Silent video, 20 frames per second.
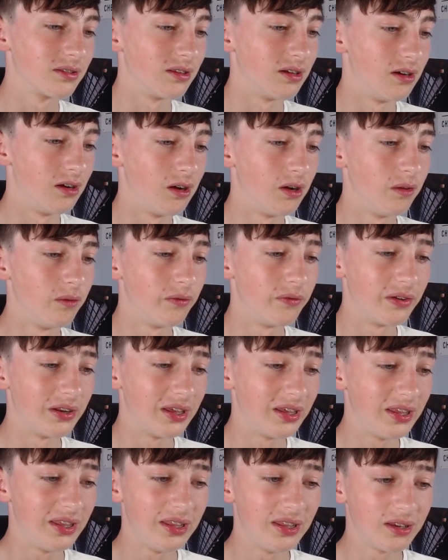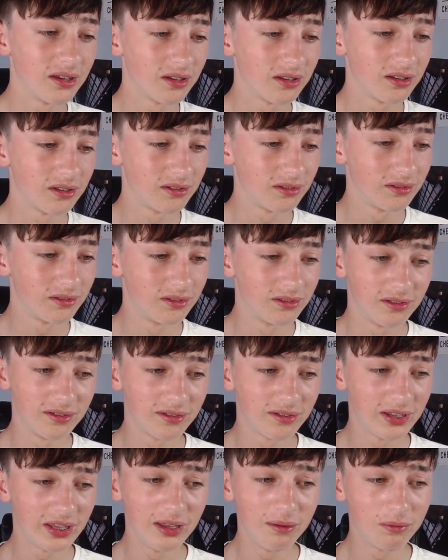hopefully he can
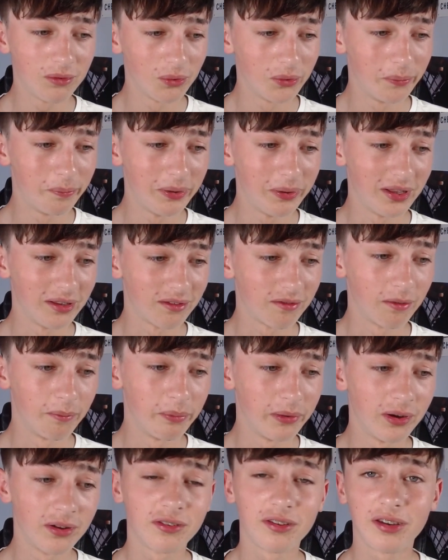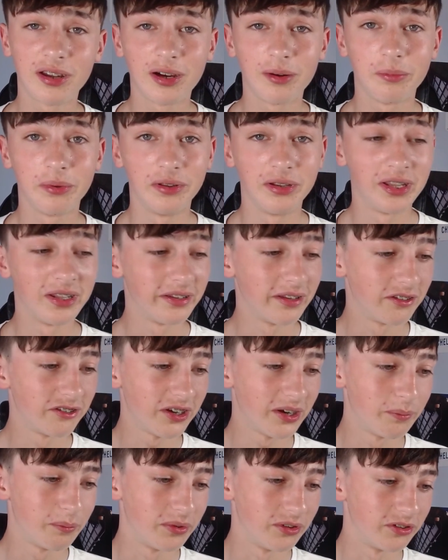keep doing bits for Burton Albion in the
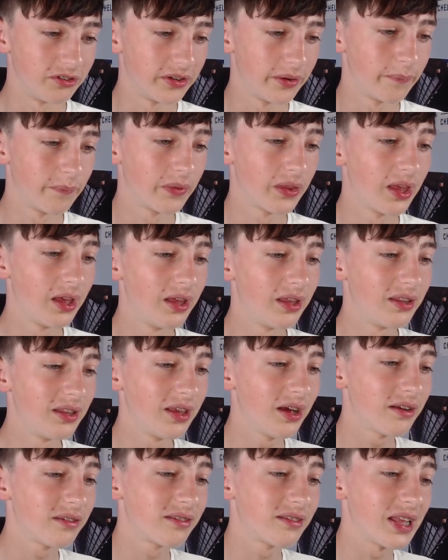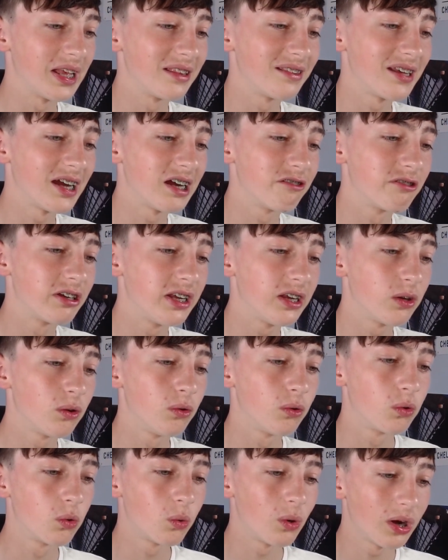Championship. Next, Tariq
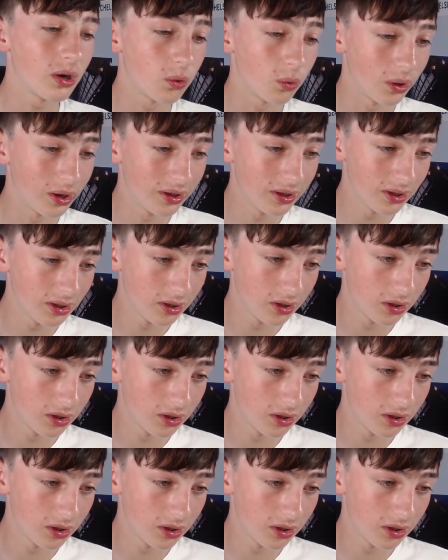Uwakwe,